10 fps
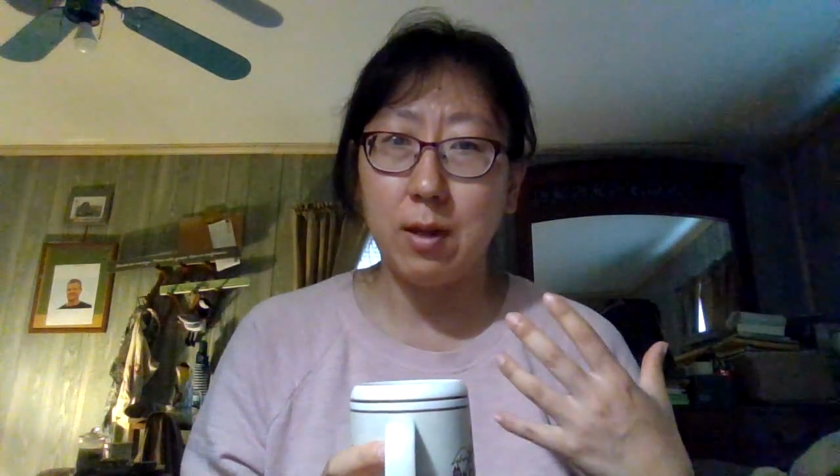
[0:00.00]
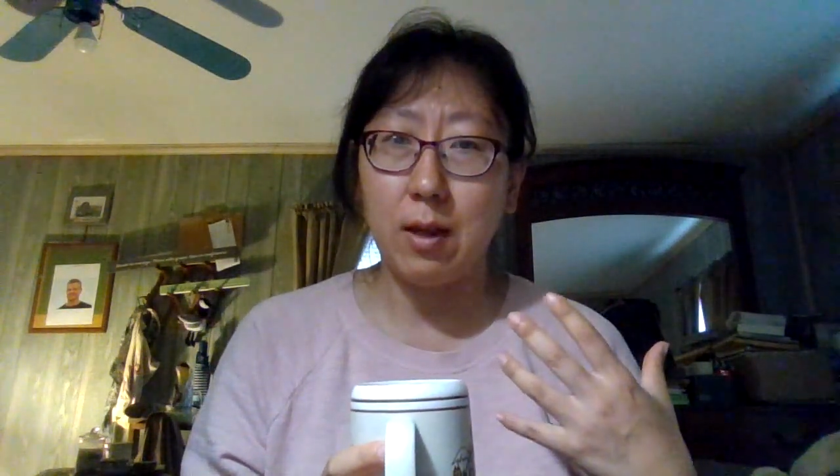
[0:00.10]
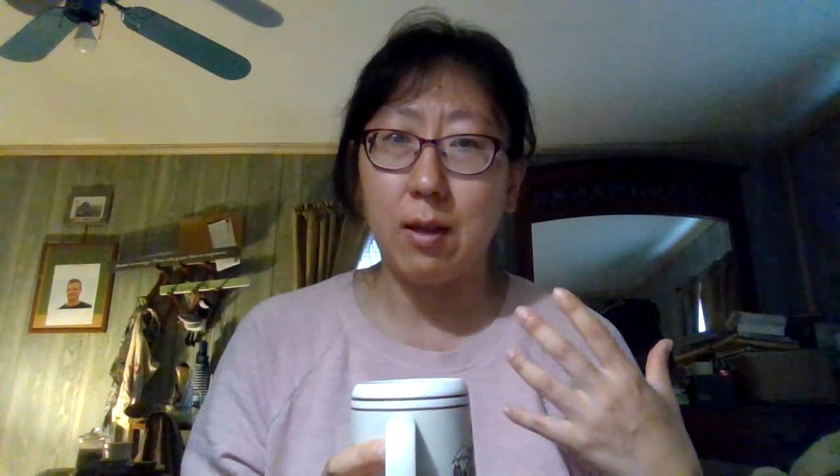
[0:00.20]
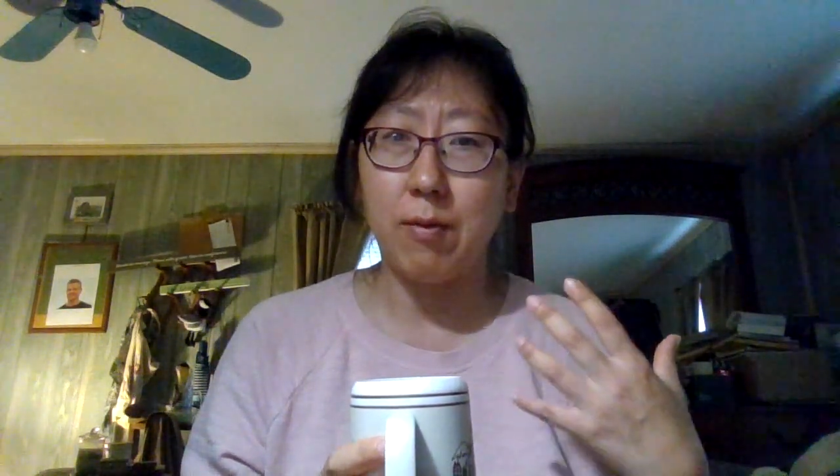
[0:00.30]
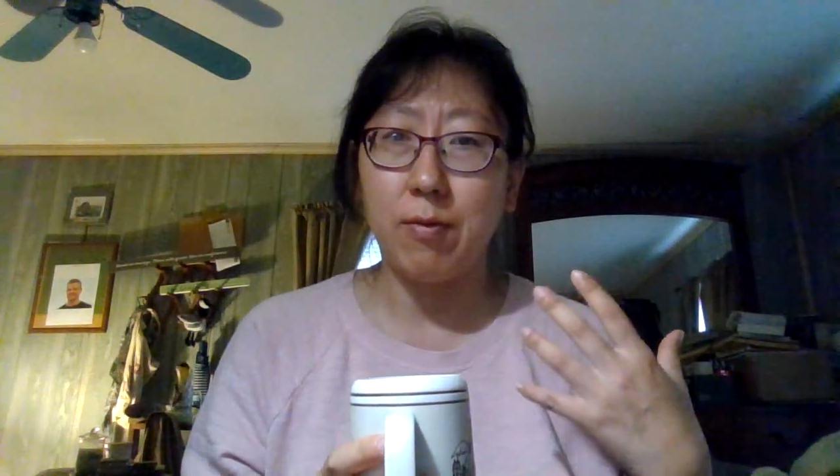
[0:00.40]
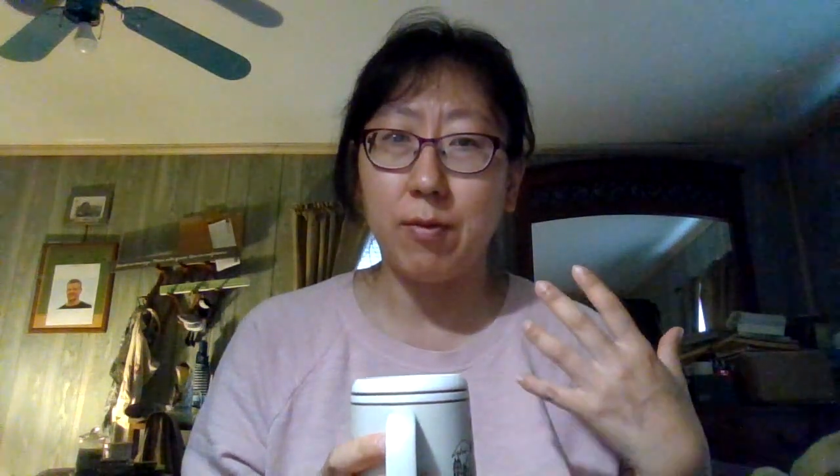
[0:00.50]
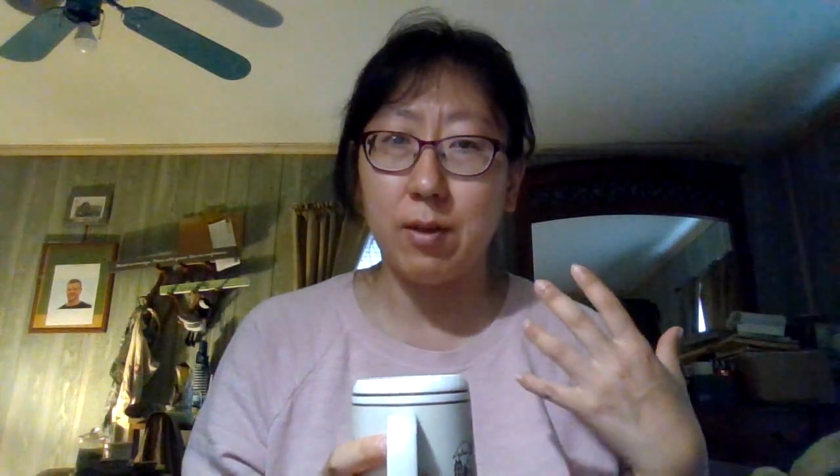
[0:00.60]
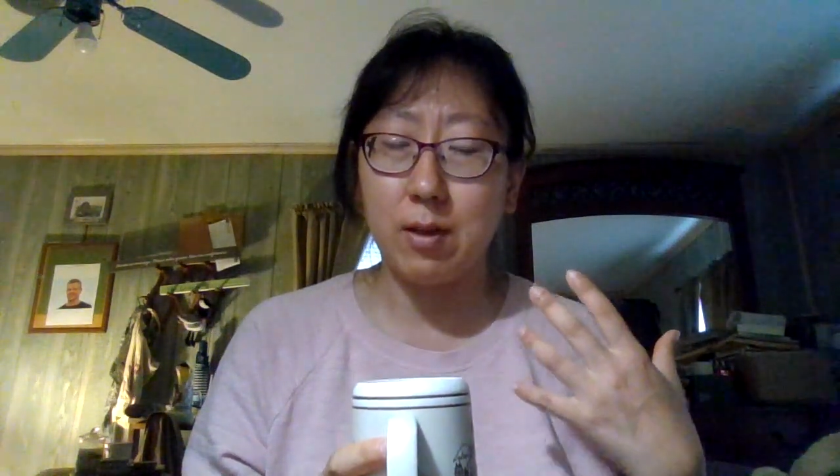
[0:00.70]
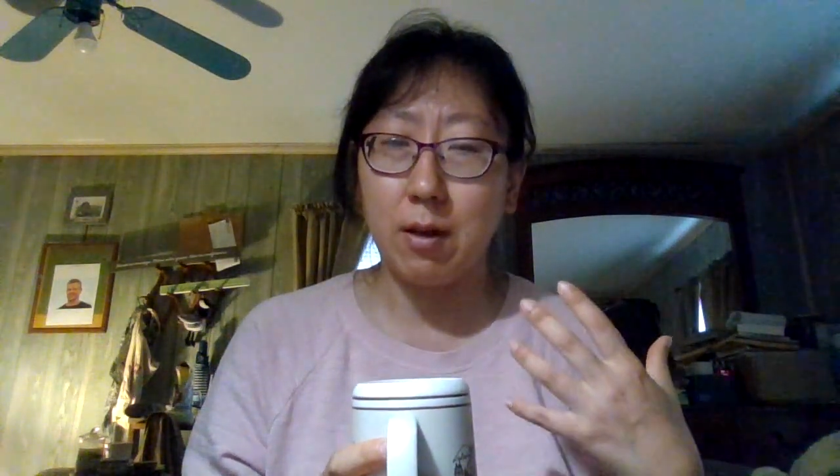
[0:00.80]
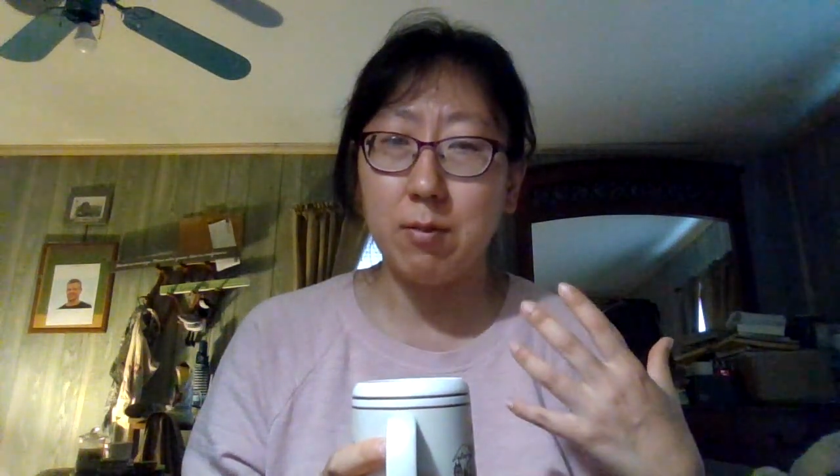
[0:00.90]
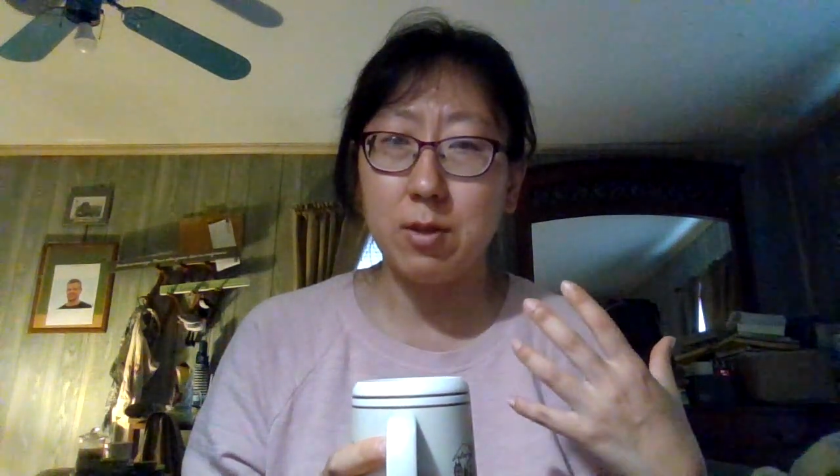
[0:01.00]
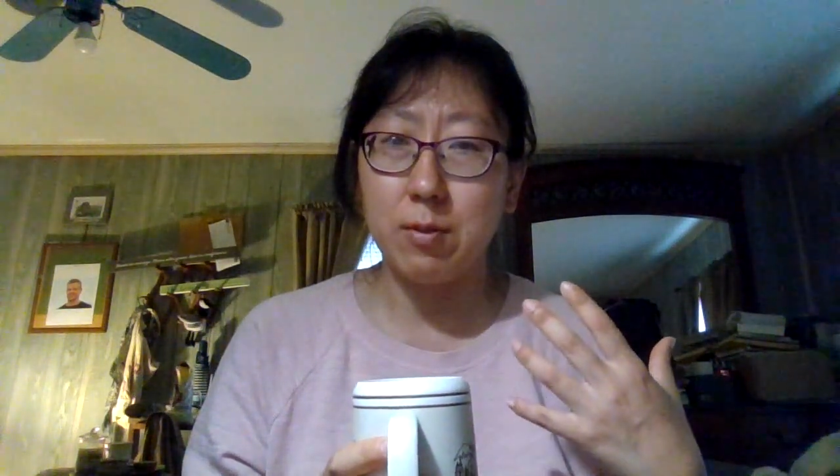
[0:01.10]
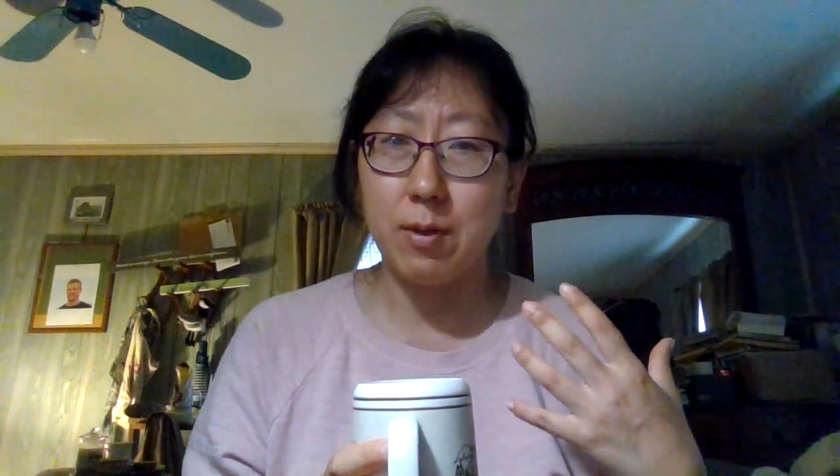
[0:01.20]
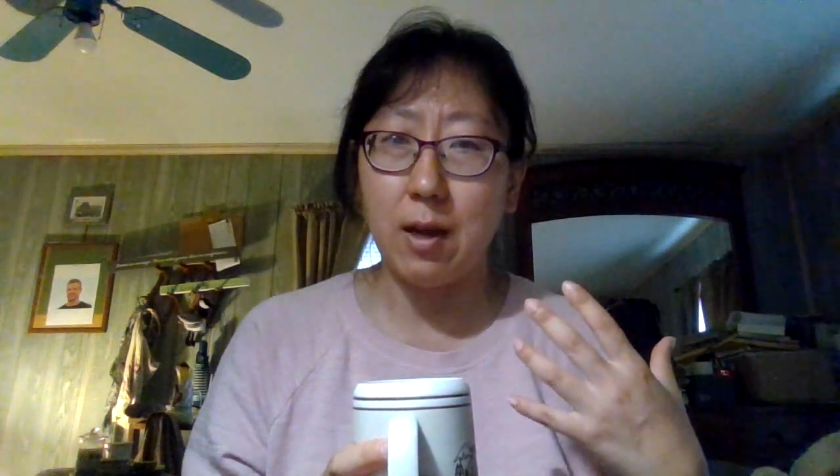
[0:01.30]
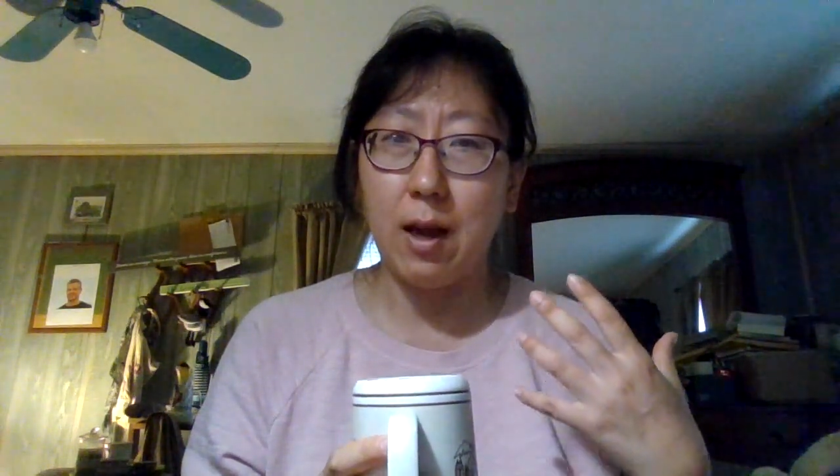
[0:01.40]
And if it comes to
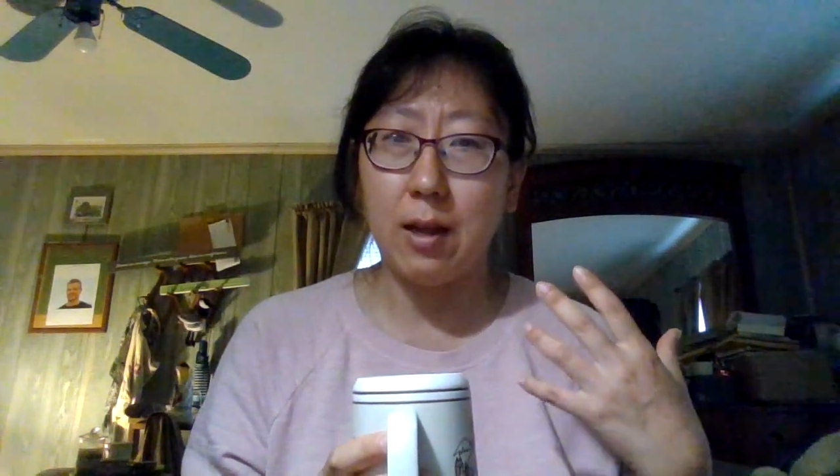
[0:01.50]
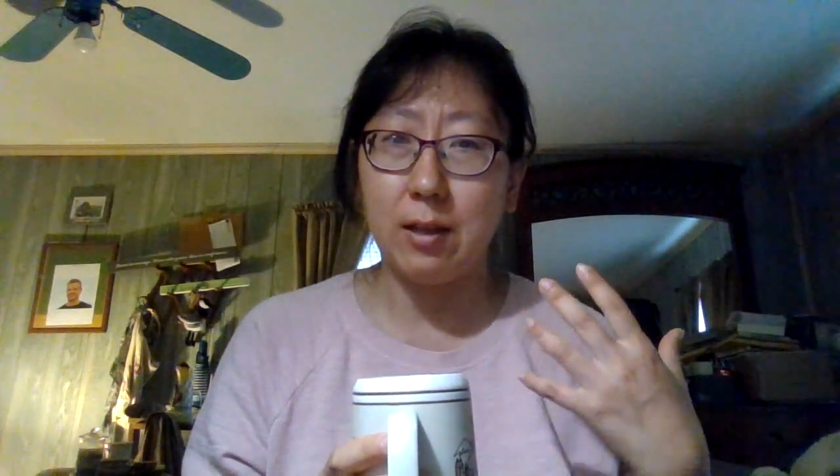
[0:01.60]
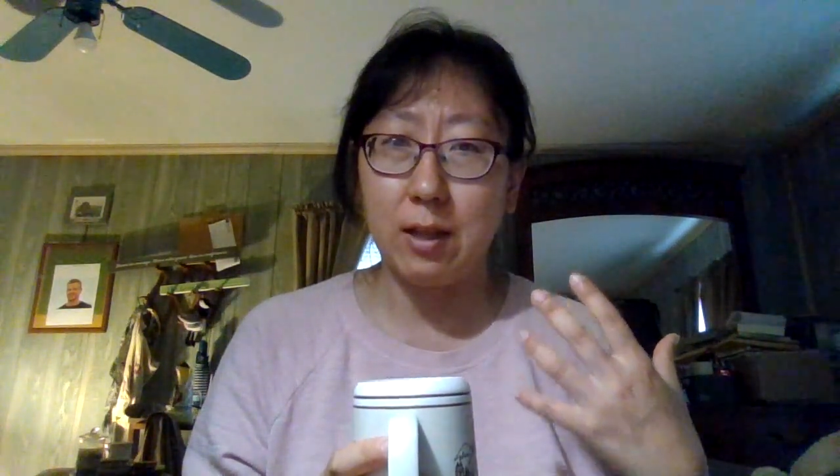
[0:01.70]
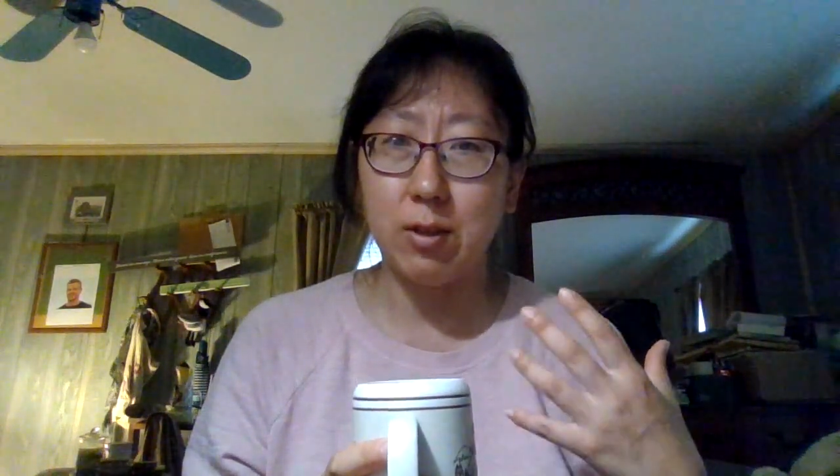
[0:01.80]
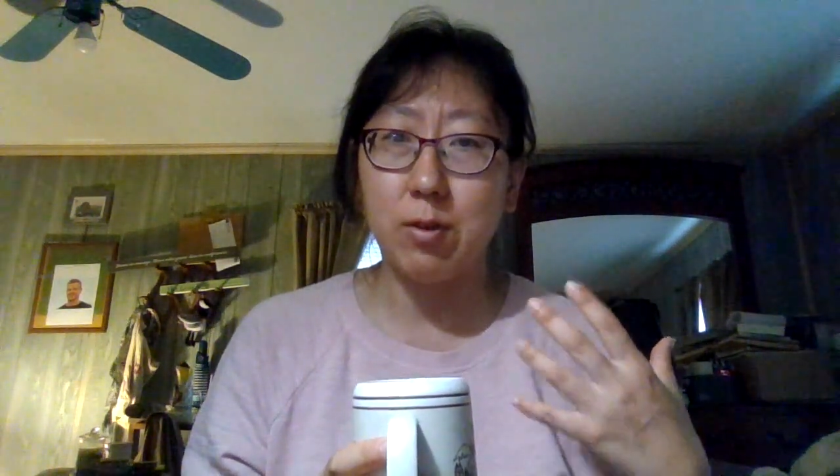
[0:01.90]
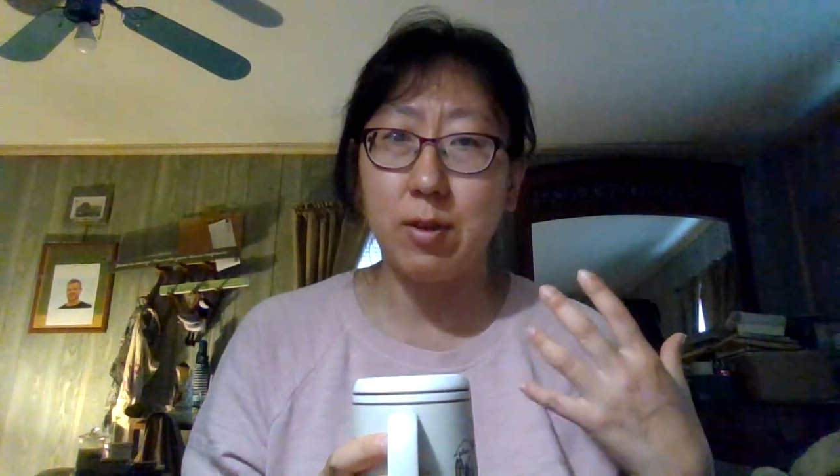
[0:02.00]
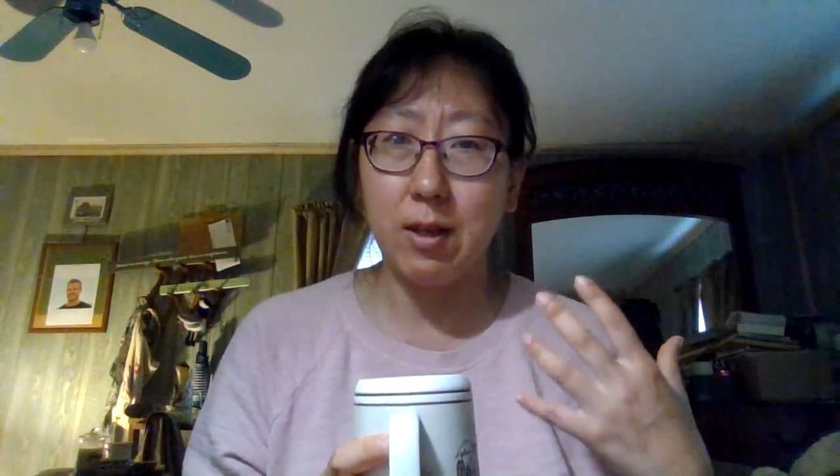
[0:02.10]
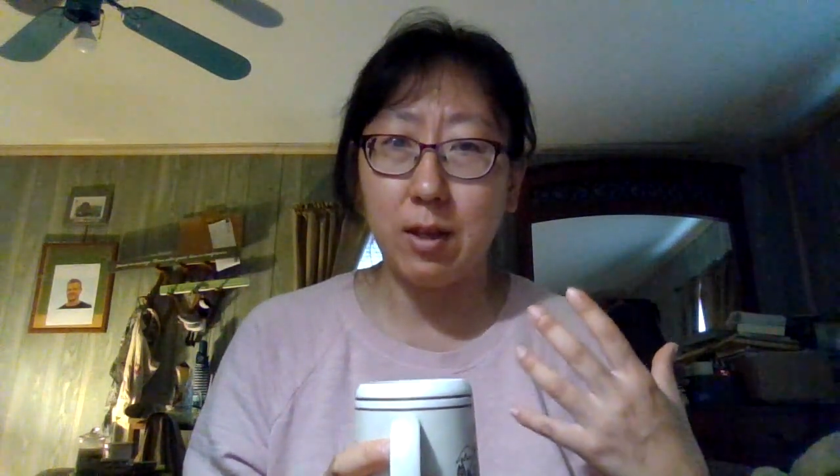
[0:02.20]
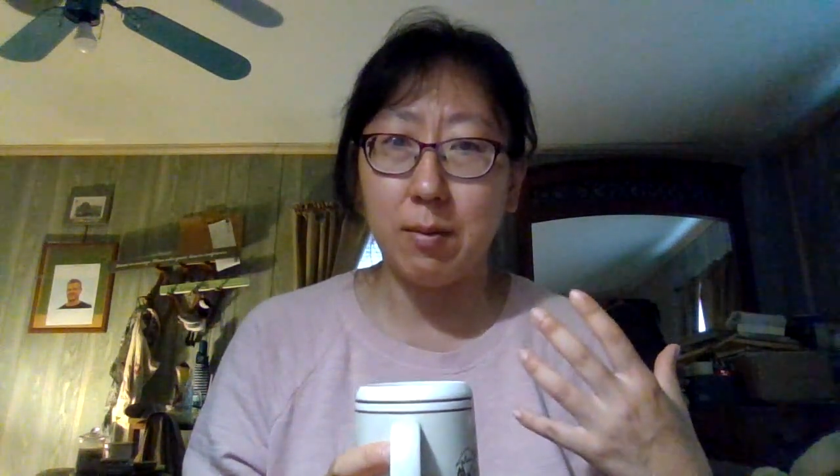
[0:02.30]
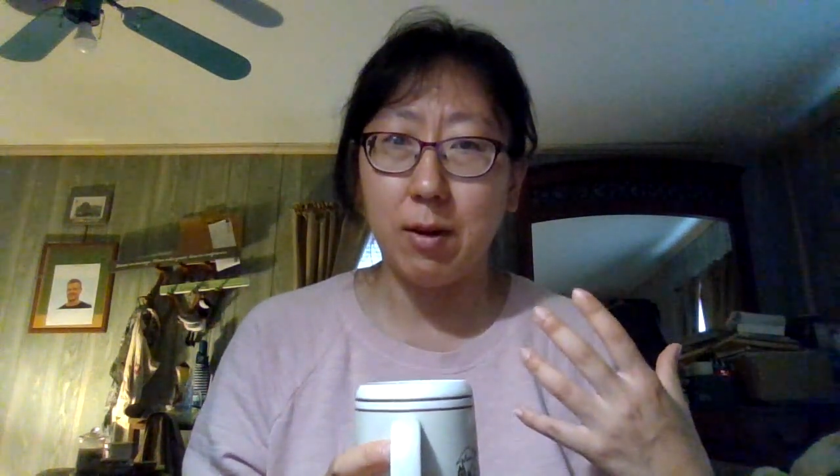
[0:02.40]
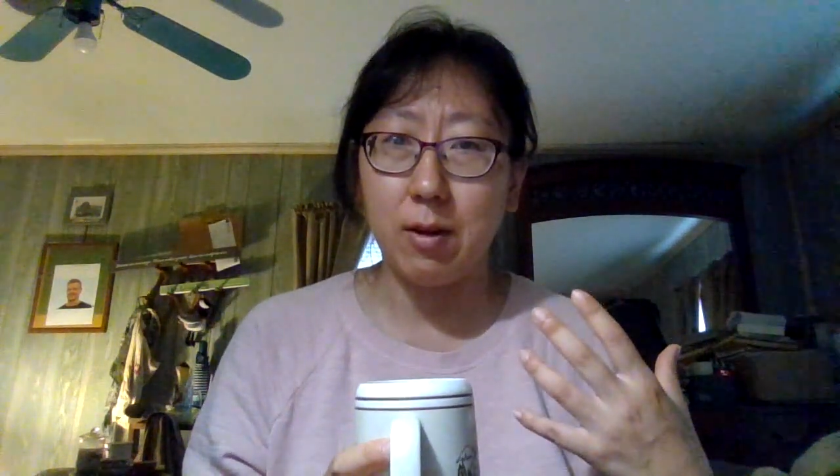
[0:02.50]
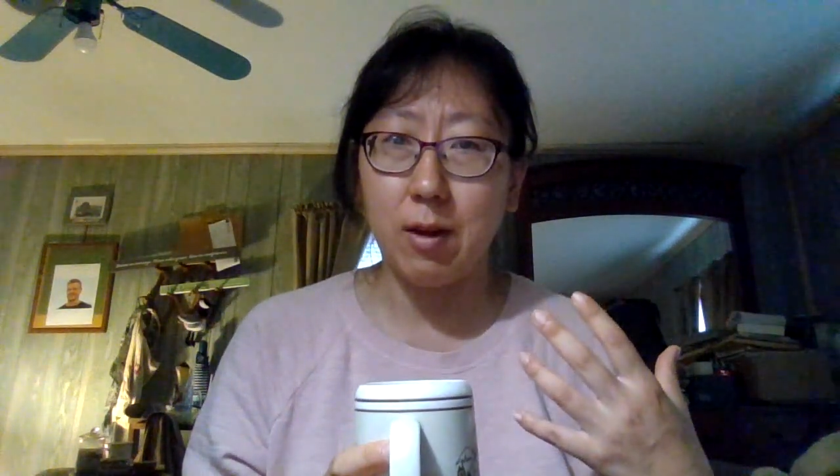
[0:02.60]
me, I need to think about it.